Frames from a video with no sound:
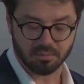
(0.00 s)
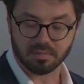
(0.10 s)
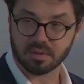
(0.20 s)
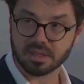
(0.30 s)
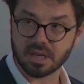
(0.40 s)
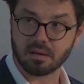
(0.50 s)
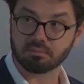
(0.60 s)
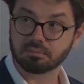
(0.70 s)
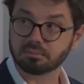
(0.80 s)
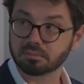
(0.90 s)
These are
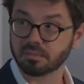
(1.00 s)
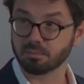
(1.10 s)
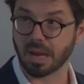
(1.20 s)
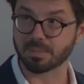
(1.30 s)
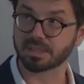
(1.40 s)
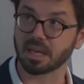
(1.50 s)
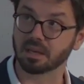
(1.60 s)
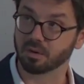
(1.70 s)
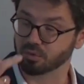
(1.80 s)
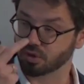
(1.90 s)
maps taken
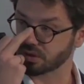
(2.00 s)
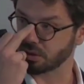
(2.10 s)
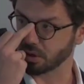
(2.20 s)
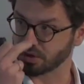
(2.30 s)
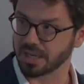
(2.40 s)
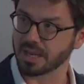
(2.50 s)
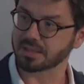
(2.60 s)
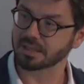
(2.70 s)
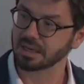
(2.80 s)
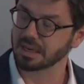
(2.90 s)
from Solar
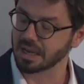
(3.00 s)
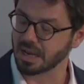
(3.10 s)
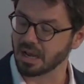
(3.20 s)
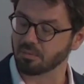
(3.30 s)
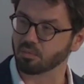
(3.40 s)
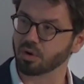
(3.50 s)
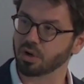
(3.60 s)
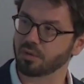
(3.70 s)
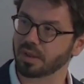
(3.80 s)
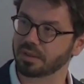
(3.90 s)
GIS. We
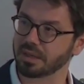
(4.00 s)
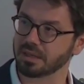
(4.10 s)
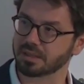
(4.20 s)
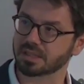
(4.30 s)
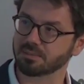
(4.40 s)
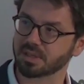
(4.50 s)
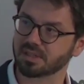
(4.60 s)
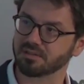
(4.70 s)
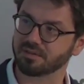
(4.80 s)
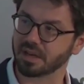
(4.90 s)
know that the systems in
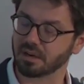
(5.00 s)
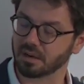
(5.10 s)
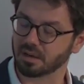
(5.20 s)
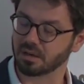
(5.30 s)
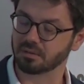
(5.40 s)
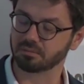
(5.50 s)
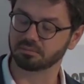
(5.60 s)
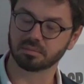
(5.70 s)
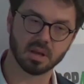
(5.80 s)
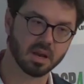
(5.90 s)
Seville
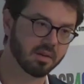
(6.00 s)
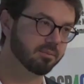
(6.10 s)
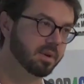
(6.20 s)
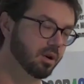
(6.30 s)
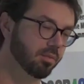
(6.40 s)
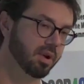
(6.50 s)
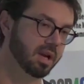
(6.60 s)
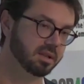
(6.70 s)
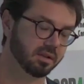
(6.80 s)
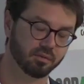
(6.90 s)
have been
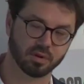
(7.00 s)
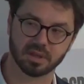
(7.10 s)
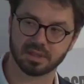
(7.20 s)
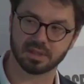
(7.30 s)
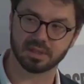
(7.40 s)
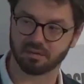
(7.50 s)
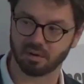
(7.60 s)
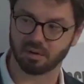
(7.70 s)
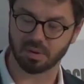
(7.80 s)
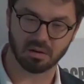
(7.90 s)
operating for the DNI for
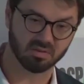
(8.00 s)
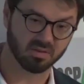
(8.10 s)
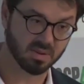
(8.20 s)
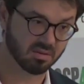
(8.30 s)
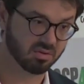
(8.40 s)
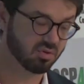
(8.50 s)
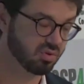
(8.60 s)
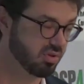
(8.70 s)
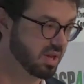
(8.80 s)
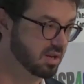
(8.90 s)
about
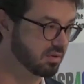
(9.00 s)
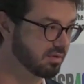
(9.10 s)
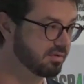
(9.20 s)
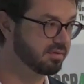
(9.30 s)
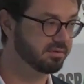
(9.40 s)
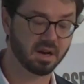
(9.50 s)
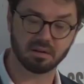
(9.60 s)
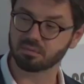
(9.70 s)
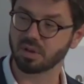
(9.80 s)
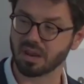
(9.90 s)

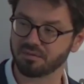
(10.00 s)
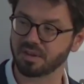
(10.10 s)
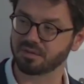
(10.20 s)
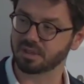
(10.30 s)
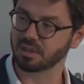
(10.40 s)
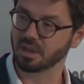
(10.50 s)
2,050